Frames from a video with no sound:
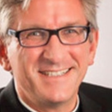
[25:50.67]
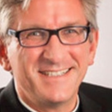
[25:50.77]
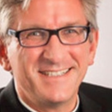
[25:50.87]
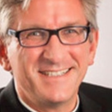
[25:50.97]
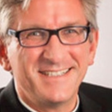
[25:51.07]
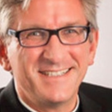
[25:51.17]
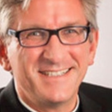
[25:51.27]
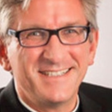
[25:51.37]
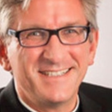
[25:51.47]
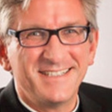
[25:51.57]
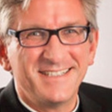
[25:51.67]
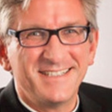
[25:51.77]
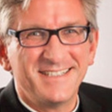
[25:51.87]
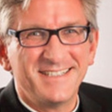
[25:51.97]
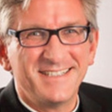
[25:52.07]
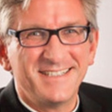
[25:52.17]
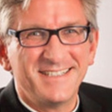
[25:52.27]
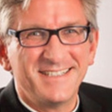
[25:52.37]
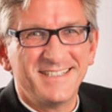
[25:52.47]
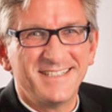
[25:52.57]

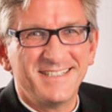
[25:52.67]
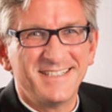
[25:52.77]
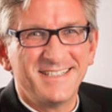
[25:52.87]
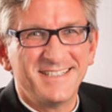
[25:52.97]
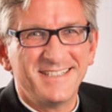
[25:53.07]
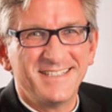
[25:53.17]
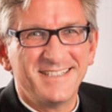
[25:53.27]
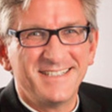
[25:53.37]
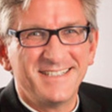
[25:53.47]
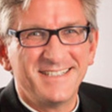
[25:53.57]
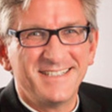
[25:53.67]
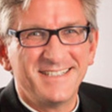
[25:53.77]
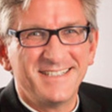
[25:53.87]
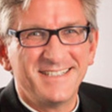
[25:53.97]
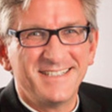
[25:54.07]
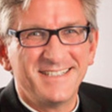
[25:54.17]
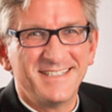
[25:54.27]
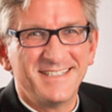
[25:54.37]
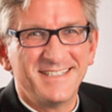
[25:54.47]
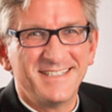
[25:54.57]

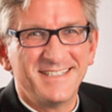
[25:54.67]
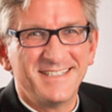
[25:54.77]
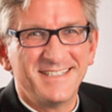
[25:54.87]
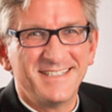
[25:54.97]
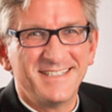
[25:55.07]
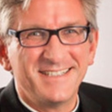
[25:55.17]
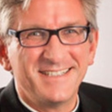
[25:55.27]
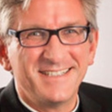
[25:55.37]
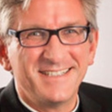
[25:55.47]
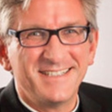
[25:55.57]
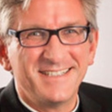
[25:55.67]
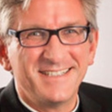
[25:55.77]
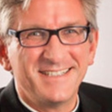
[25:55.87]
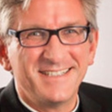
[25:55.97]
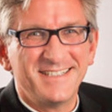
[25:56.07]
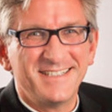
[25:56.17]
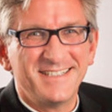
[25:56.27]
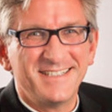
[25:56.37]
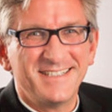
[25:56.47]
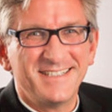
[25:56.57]

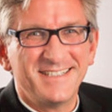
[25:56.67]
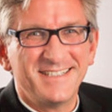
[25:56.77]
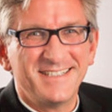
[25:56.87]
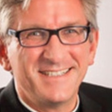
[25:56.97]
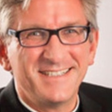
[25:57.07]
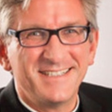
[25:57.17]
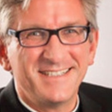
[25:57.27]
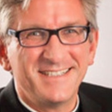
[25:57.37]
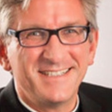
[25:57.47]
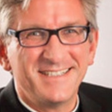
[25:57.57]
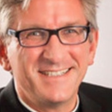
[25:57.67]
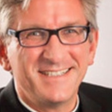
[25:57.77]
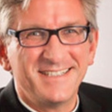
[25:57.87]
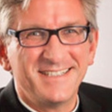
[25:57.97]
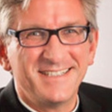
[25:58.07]
(no lip movement)